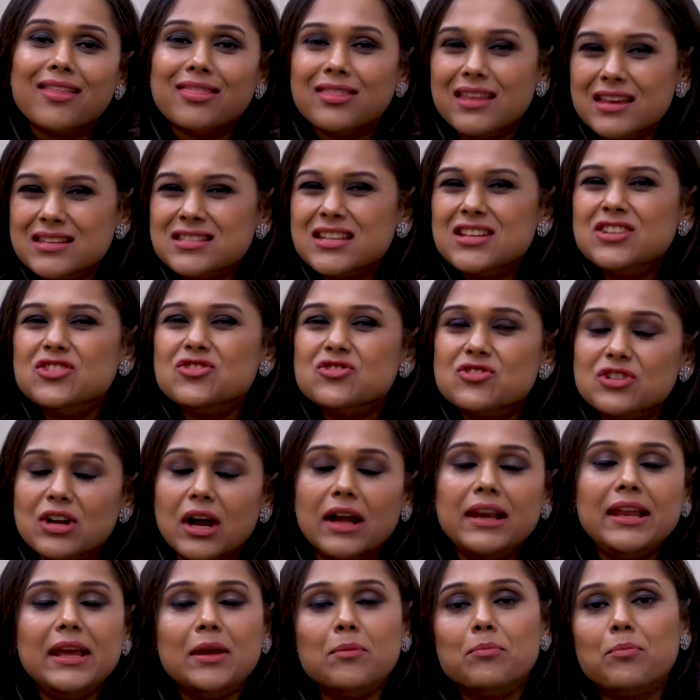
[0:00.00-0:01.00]
This is
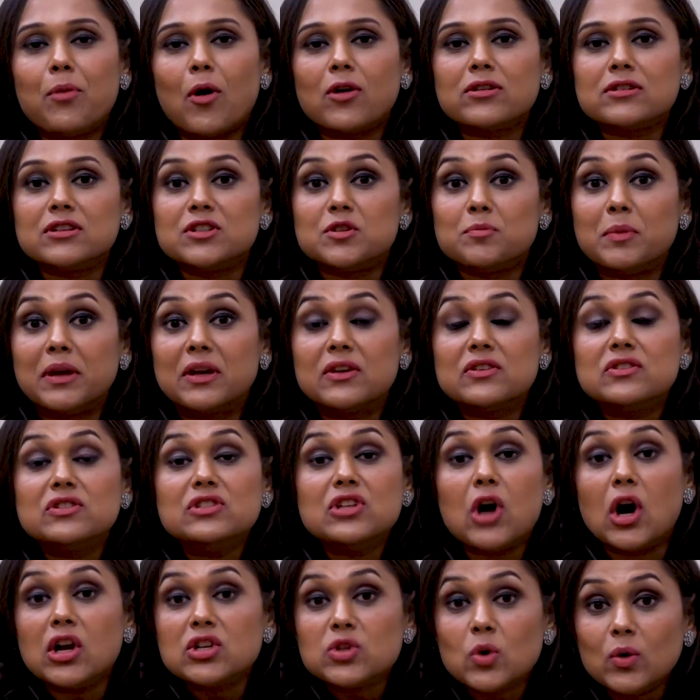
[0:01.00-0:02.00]
really important because
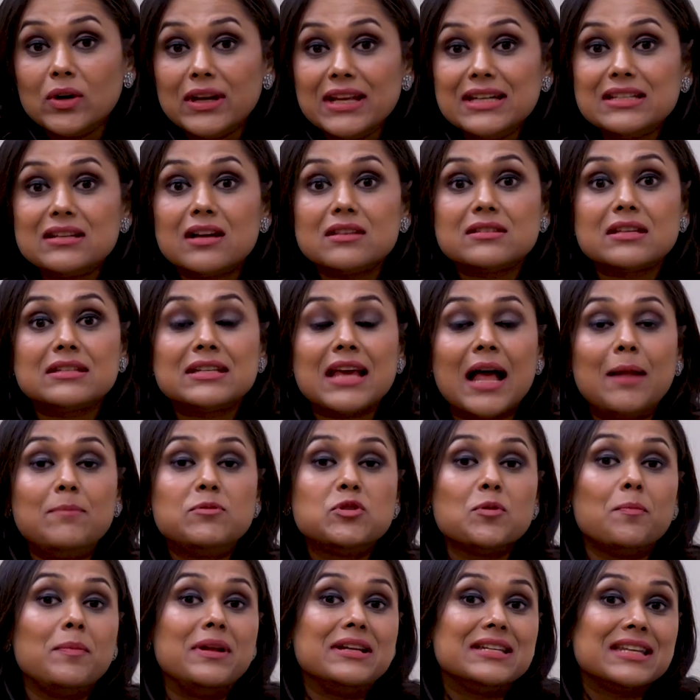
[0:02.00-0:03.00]
not only does it help
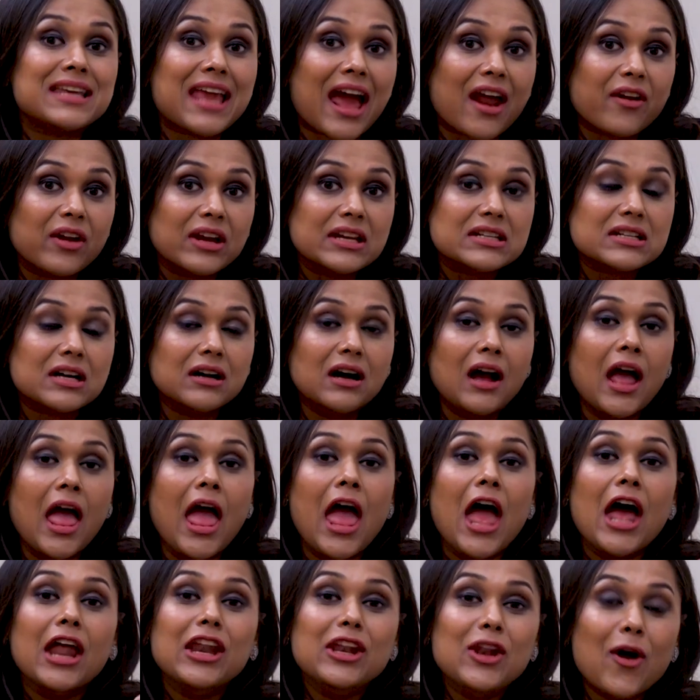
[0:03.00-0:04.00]
to build character,
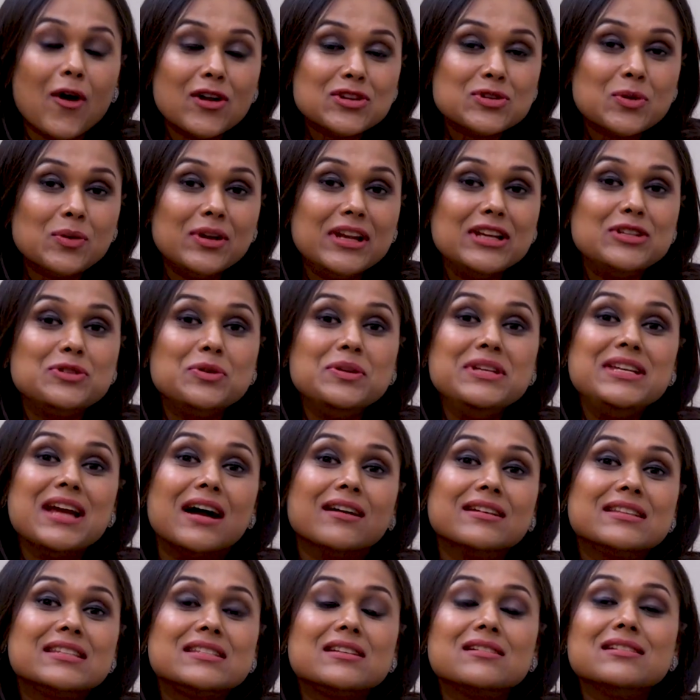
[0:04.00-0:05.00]
not only do
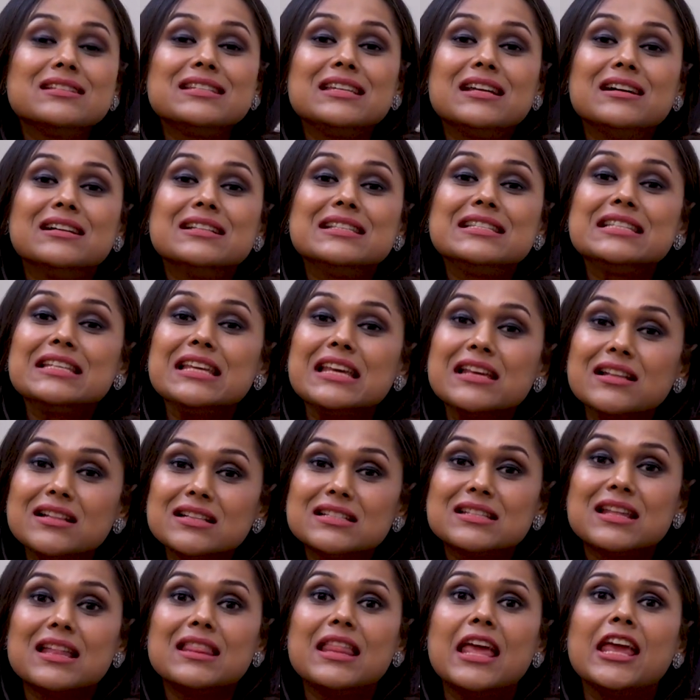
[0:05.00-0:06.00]
youngsters learn
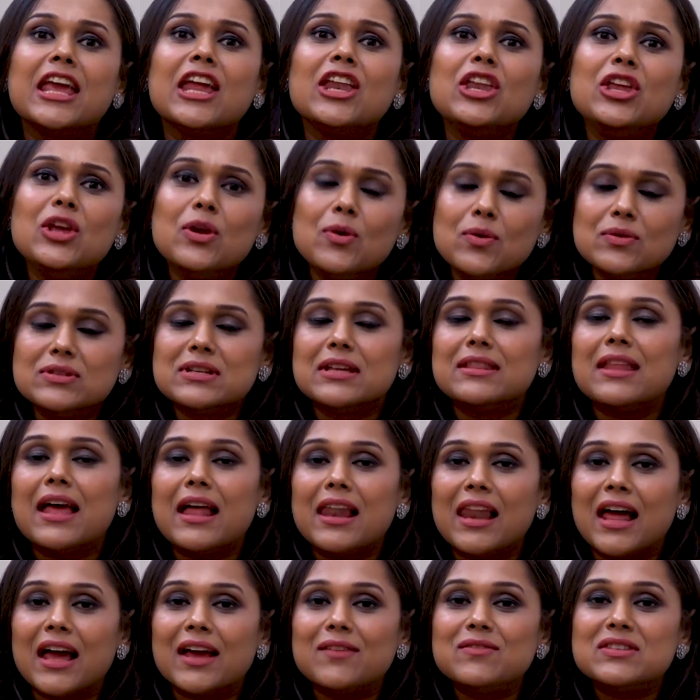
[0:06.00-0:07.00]
skills that they can use in
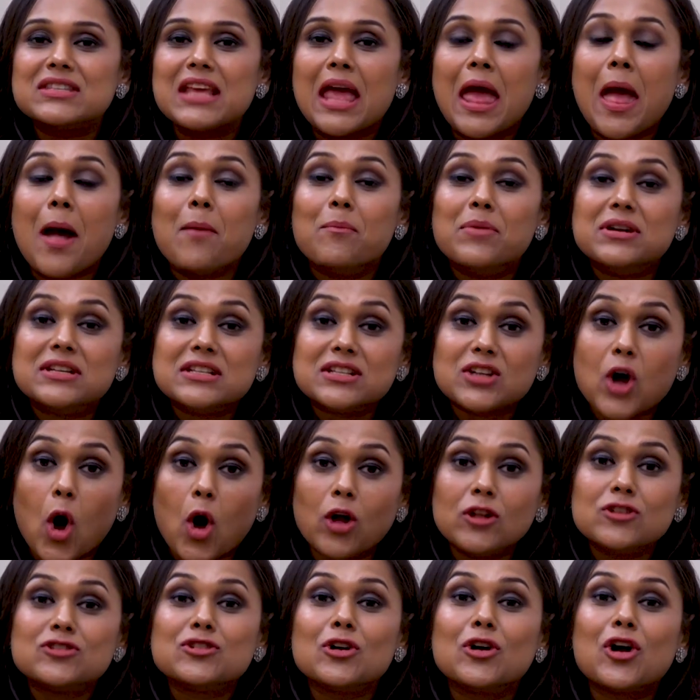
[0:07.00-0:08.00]
their lives, but it
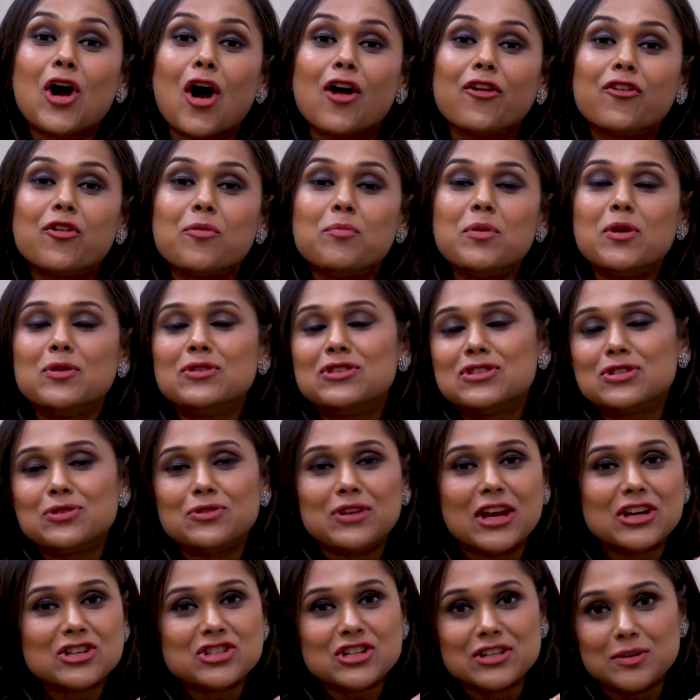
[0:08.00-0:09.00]
also contributes to
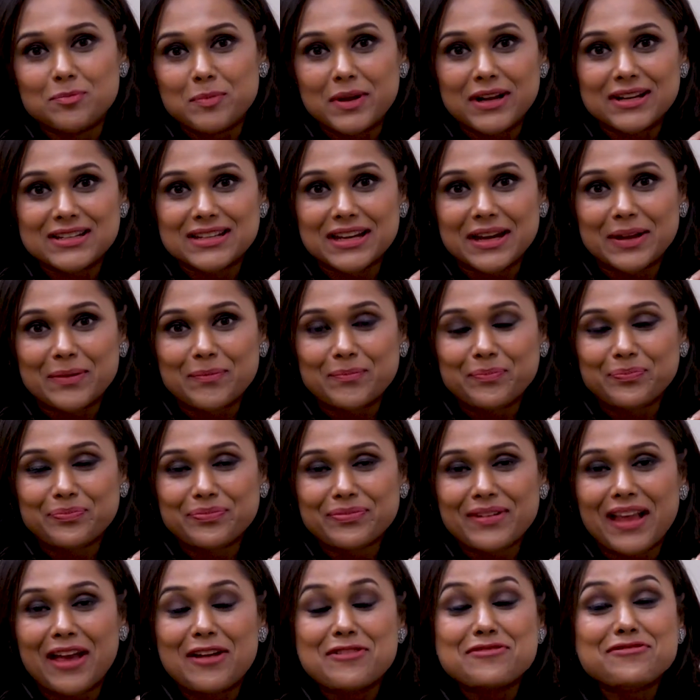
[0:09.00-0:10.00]
nation building.
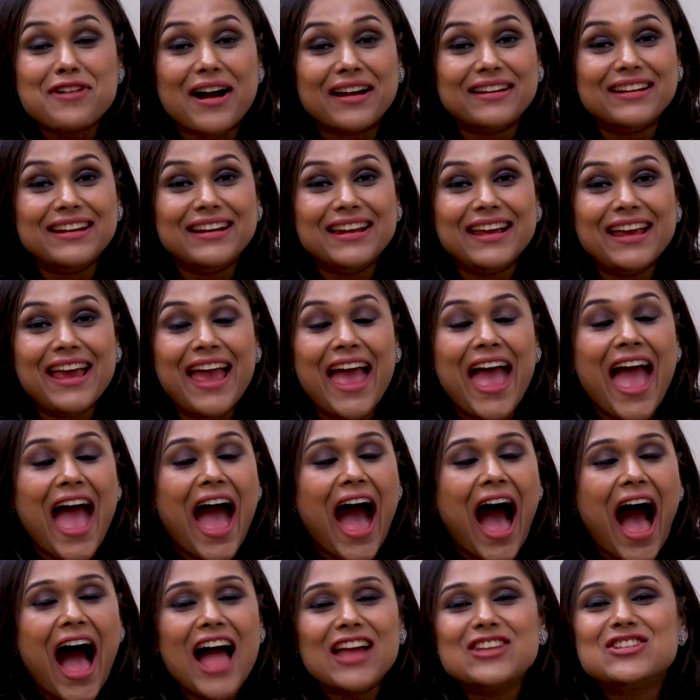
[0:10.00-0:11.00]
Finally,
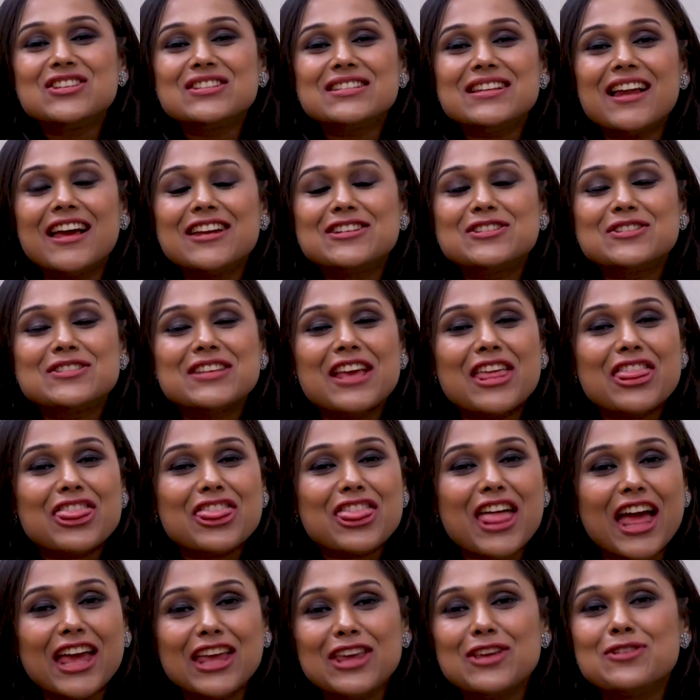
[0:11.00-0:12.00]
I'd just like to say
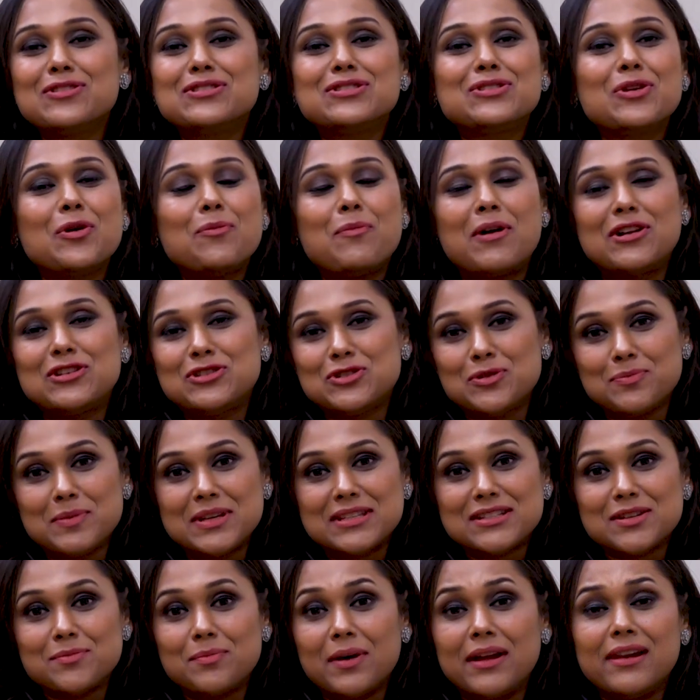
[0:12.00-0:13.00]
thank you so much to
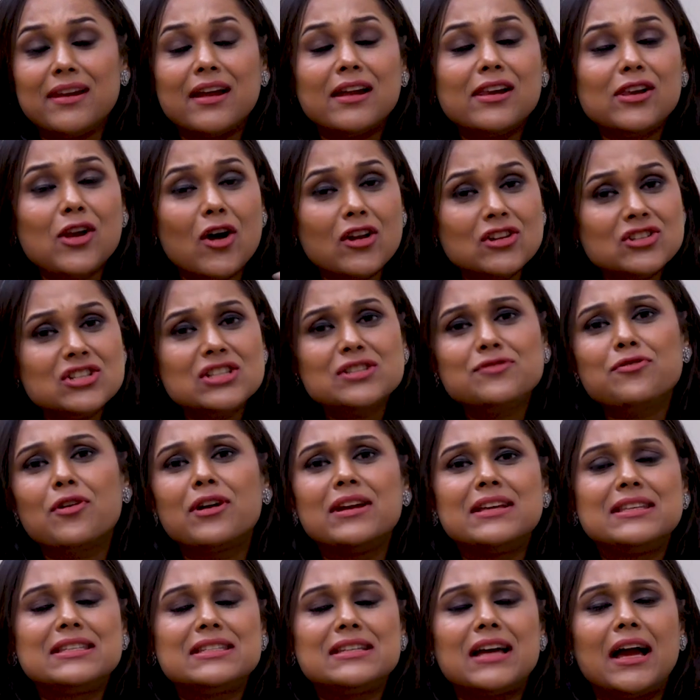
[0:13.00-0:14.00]
Mr. Malla, not just for
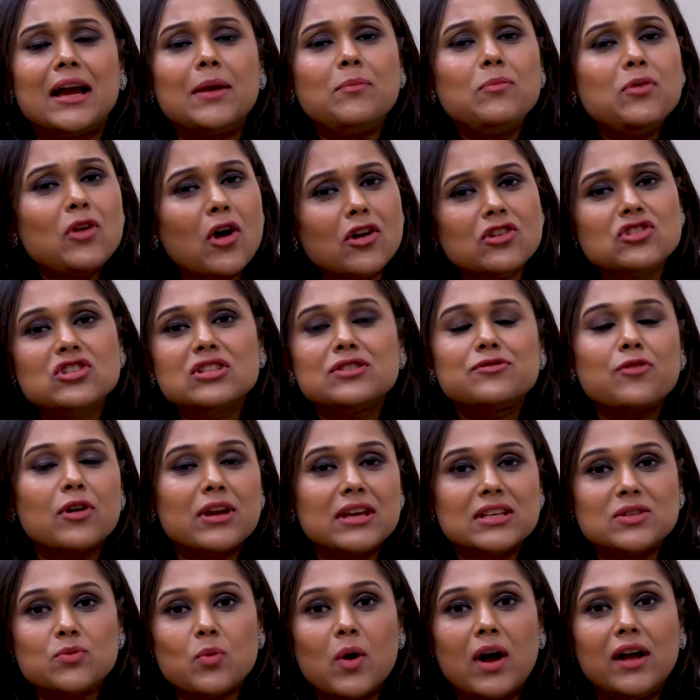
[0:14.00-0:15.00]
his time, not just for
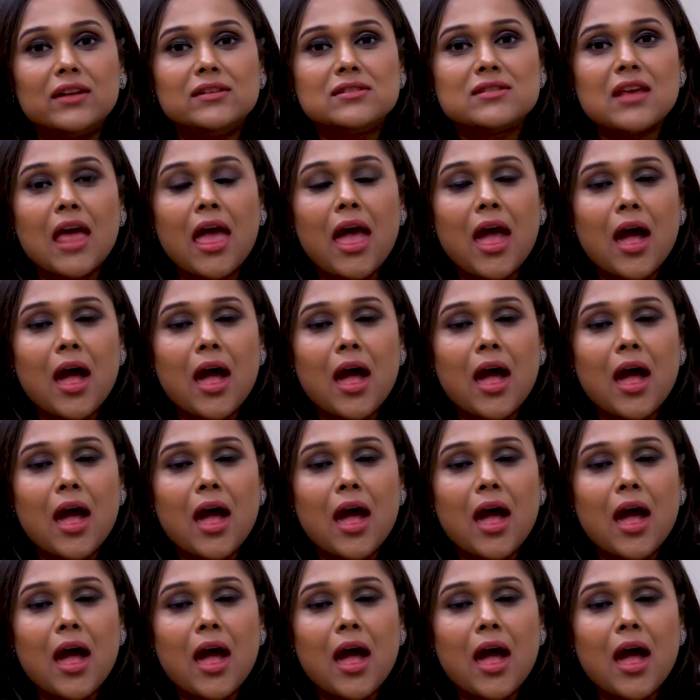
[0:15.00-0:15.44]
his words,